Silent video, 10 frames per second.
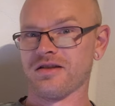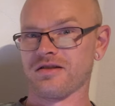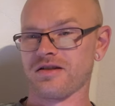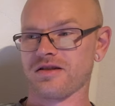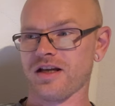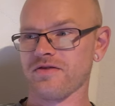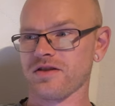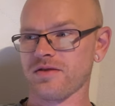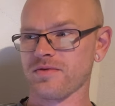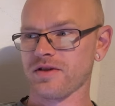These live
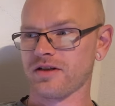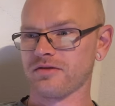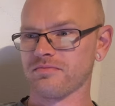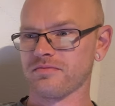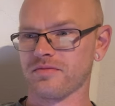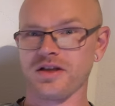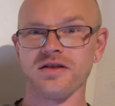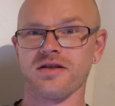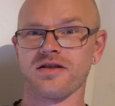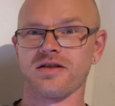streams are
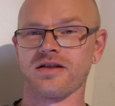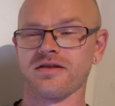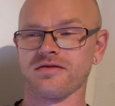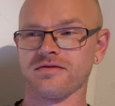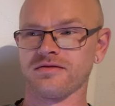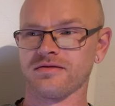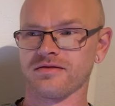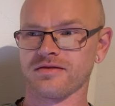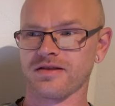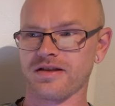interesting.
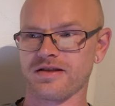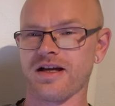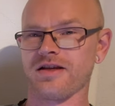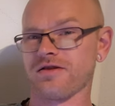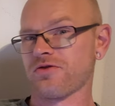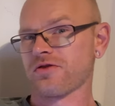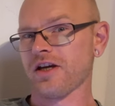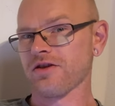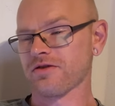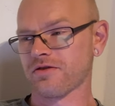It's nice,
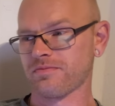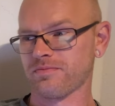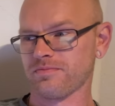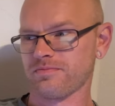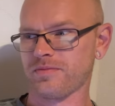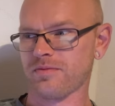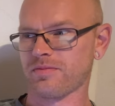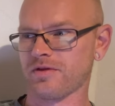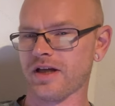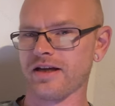educational,
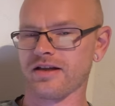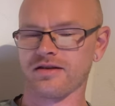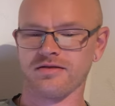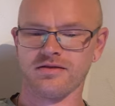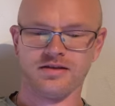people like it.